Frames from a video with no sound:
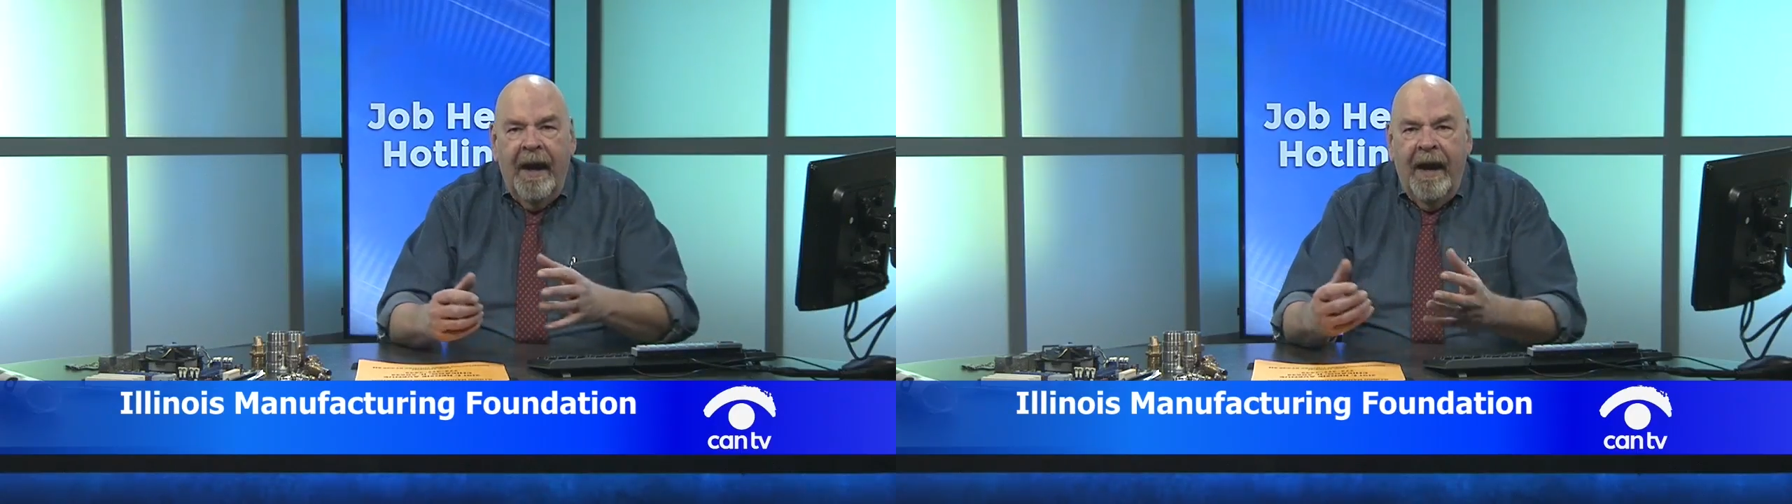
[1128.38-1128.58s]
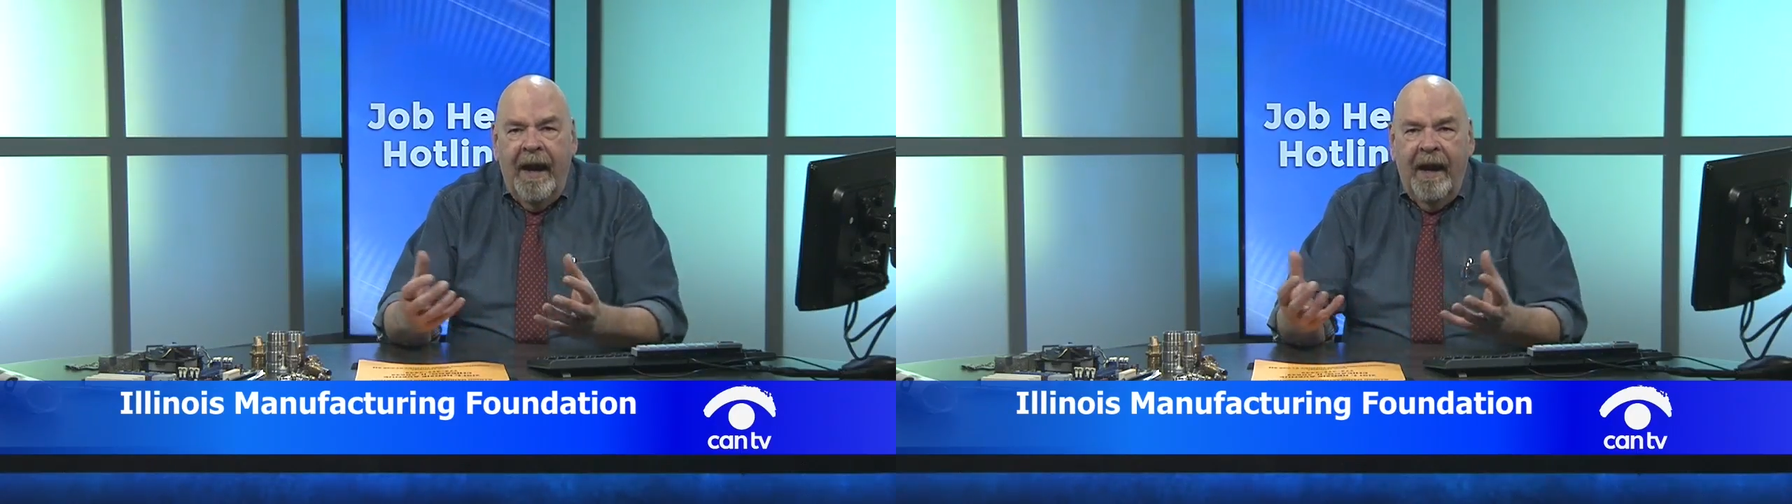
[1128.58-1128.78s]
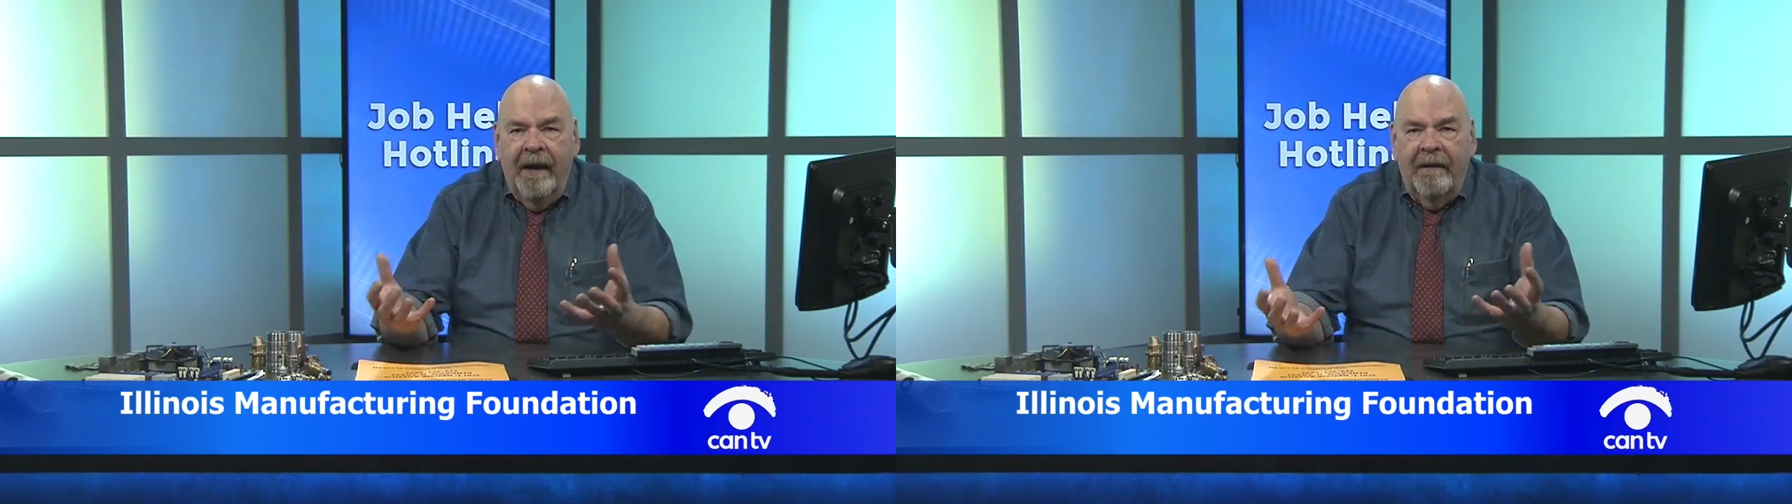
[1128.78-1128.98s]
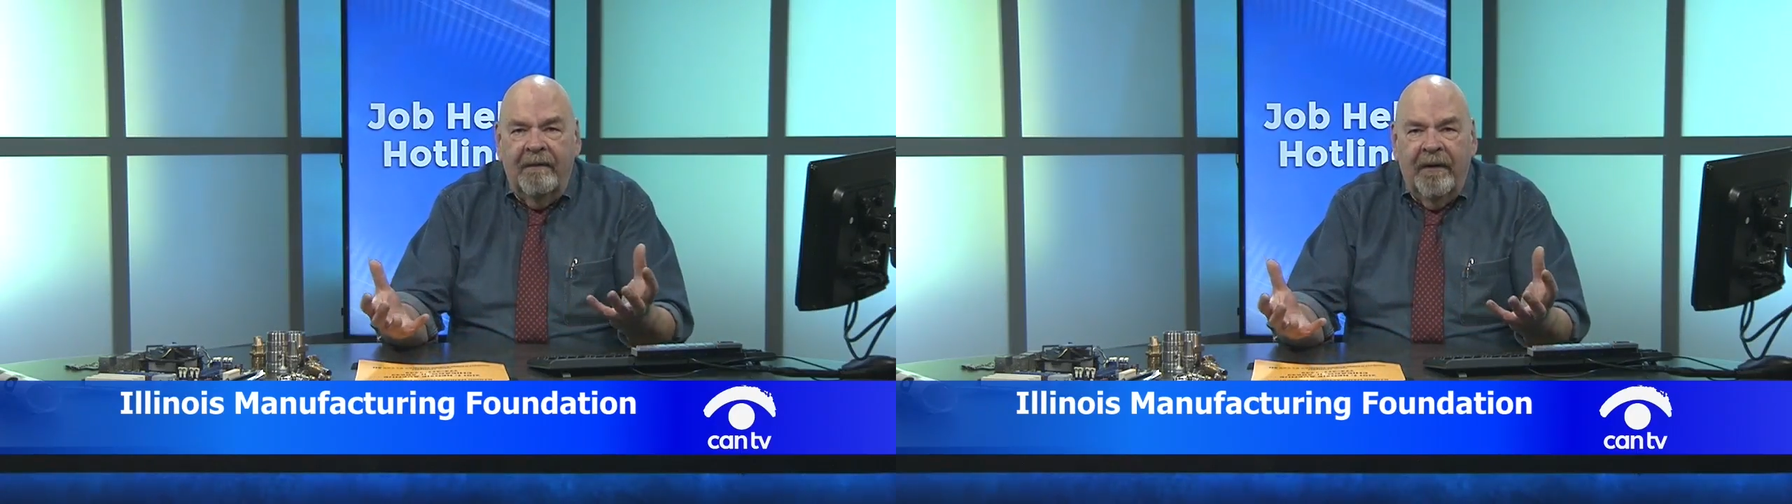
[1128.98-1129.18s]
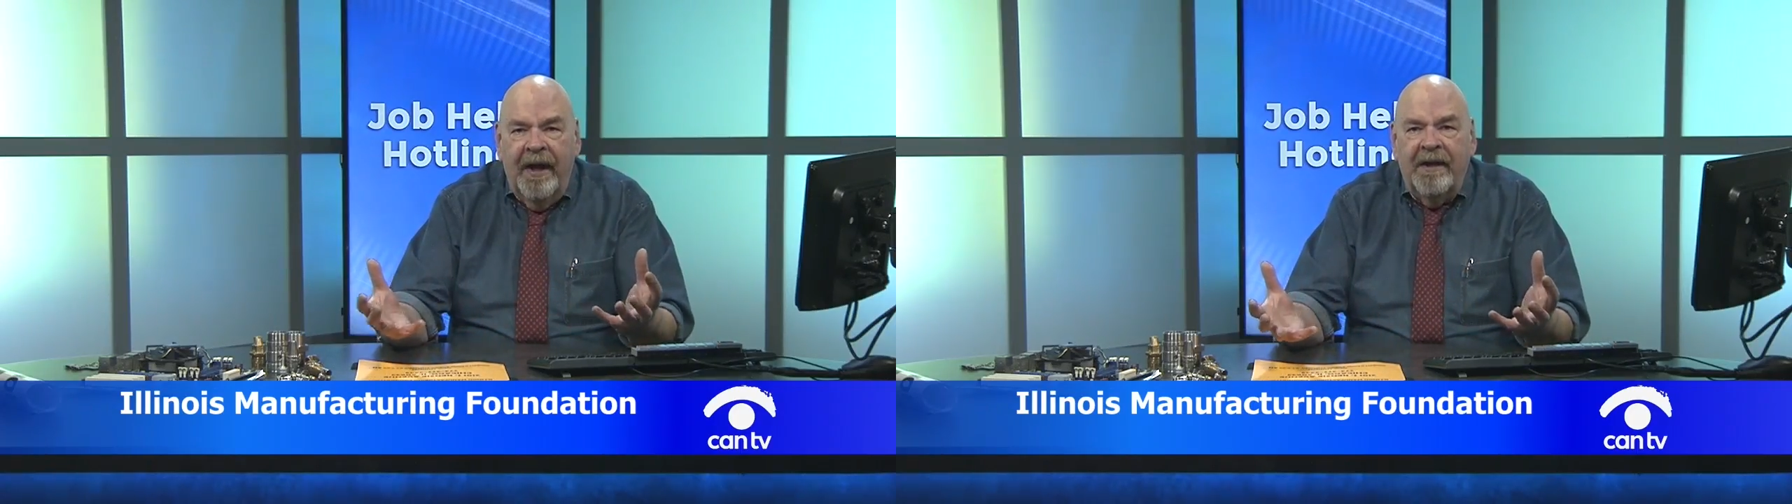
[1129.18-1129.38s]

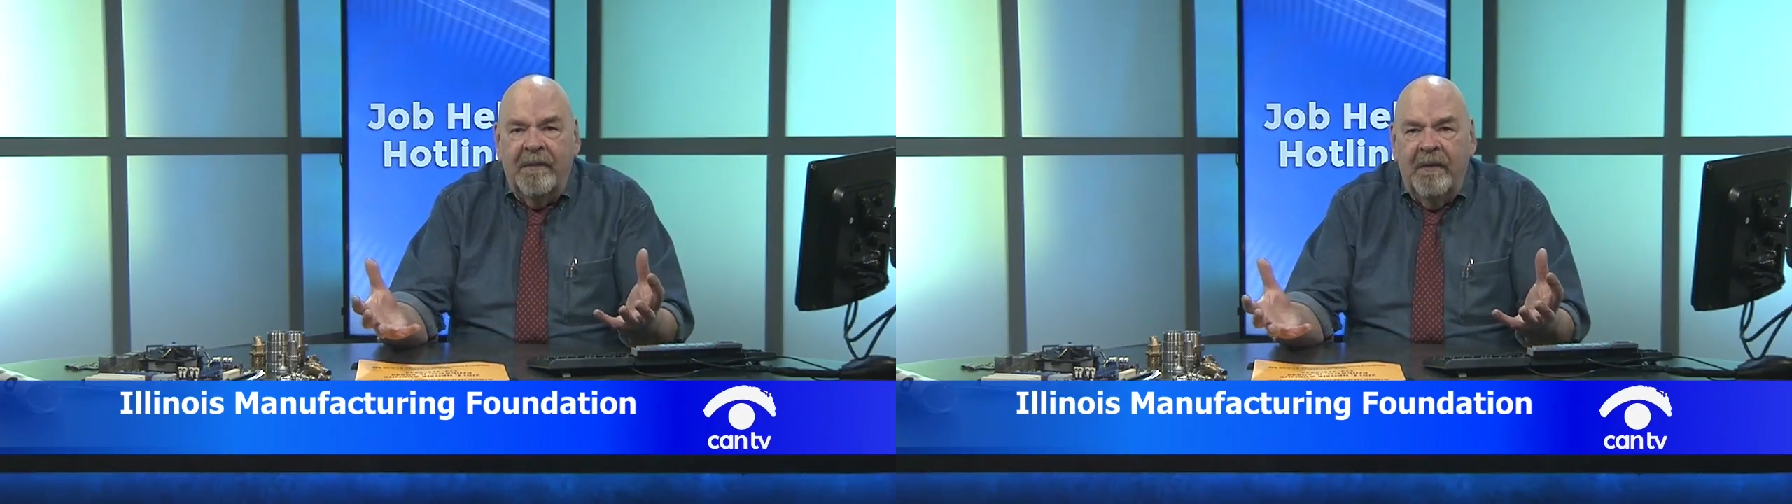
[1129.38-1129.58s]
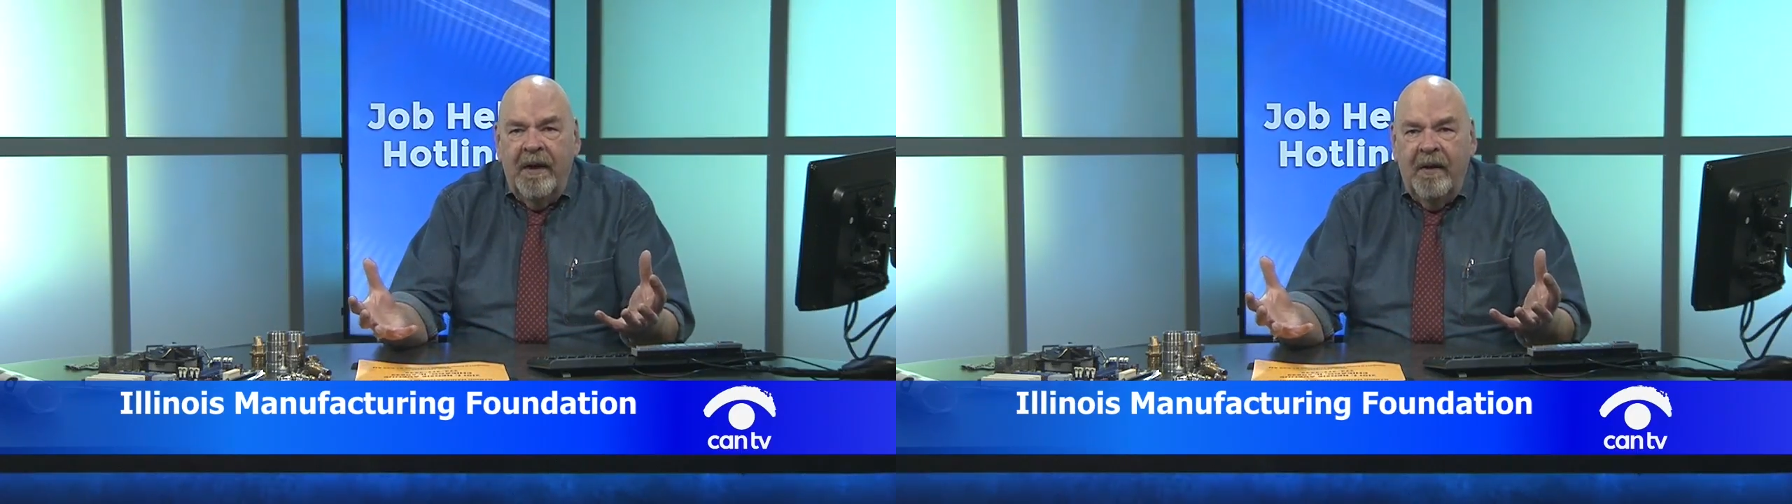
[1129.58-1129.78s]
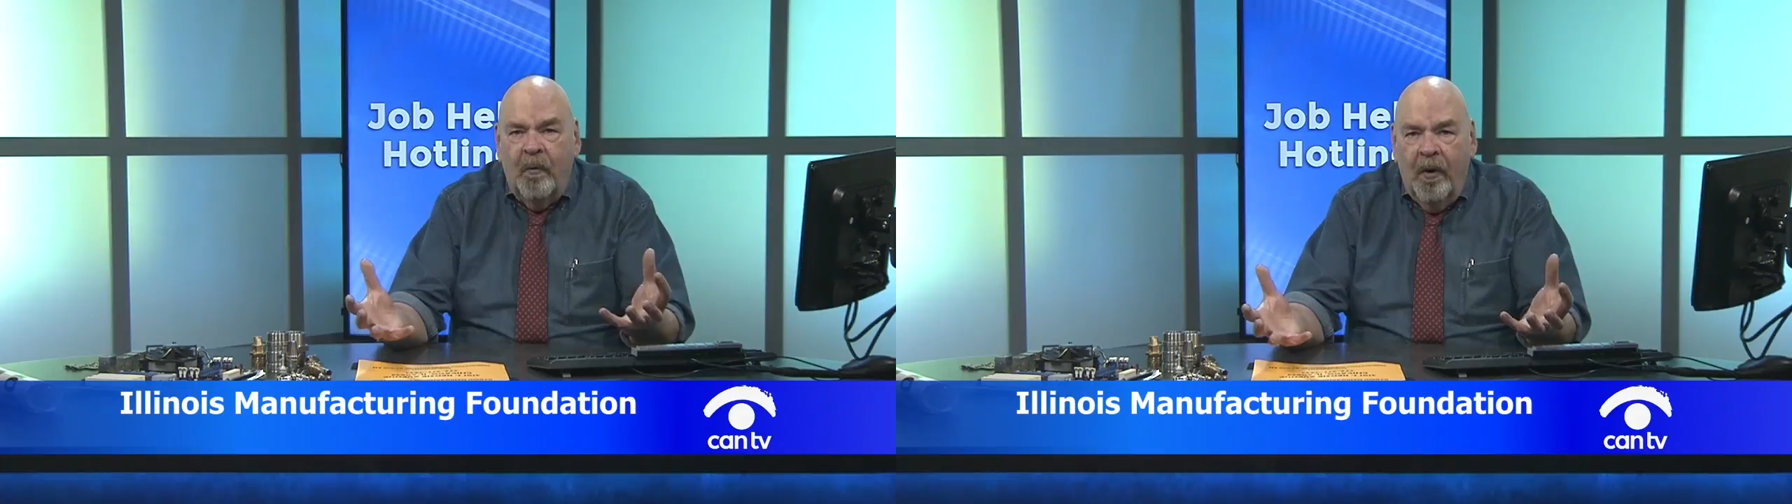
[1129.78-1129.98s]
and like to be